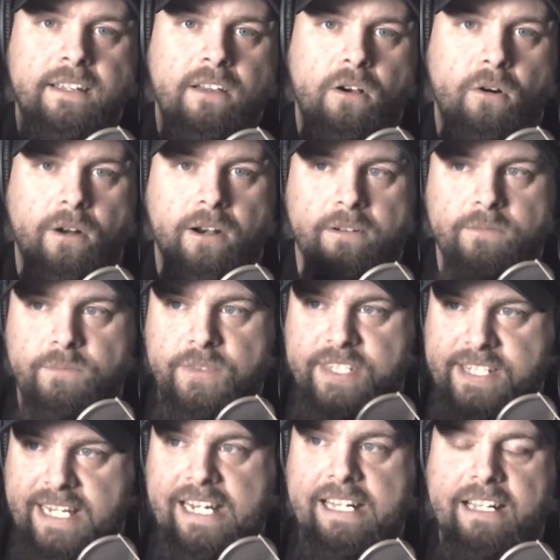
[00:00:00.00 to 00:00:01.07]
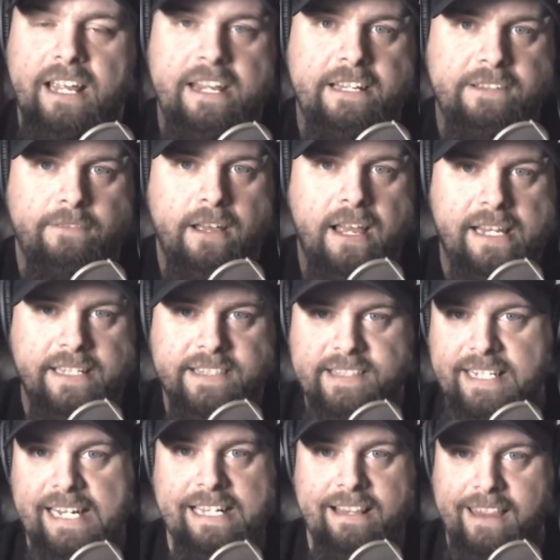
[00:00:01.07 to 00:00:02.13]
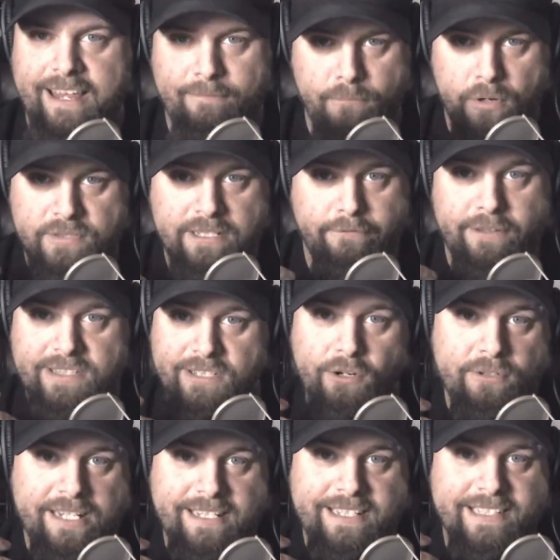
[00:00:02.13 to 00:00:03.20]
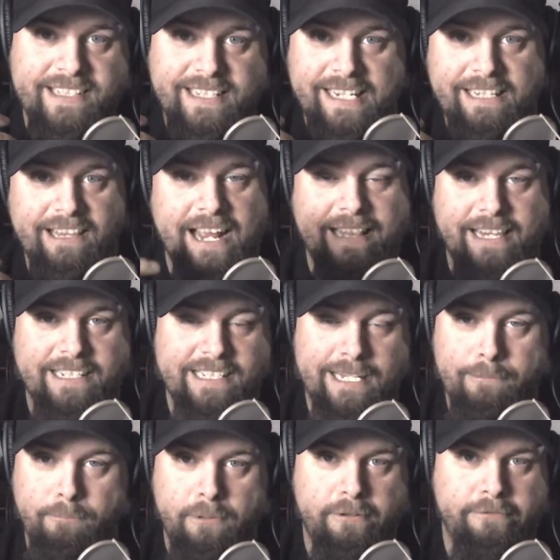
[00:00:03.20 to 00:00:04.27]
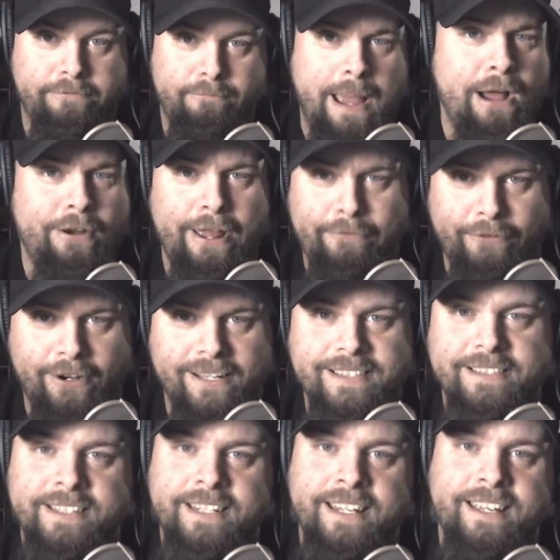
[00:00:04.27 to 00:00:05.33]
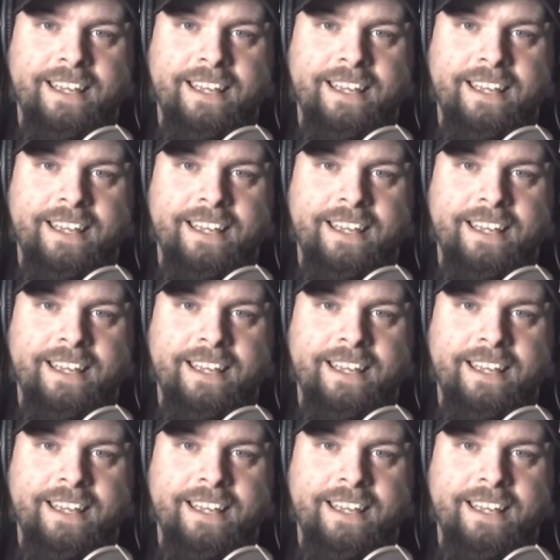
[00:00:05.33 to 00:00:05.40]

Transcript: or seeing a scene that most of us don't get to see, like the tip of Mount Everest,